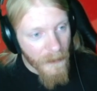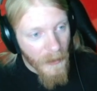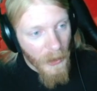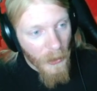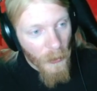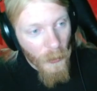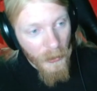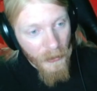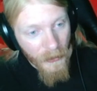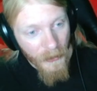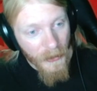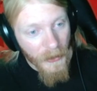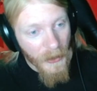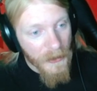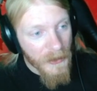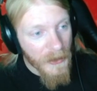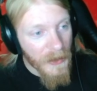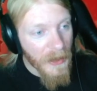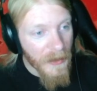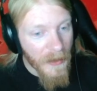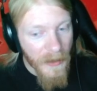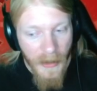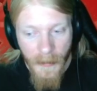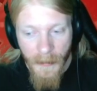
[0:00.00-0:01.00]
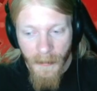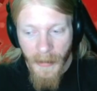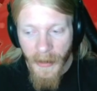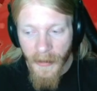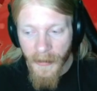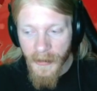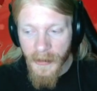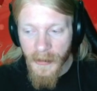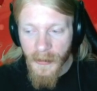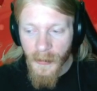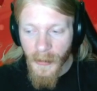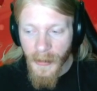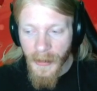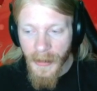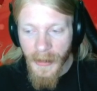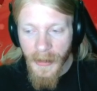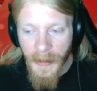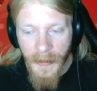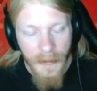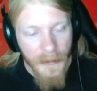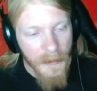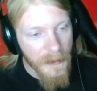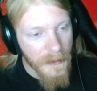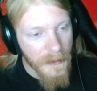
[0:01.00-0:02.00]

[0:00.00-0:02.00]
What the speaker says: which resulted in the American win.